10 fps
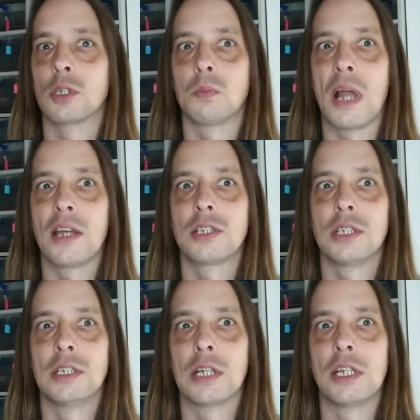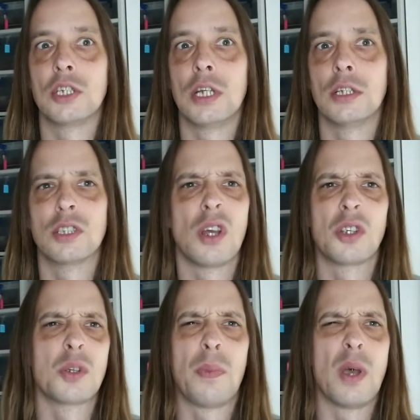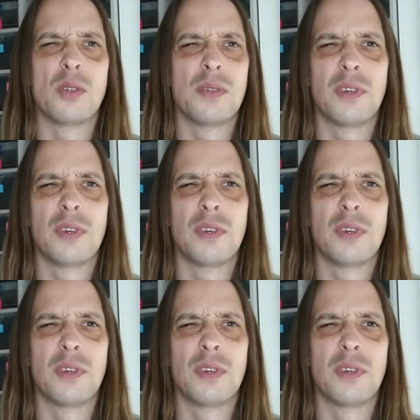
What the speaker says: Splash is a gene that, I suppose,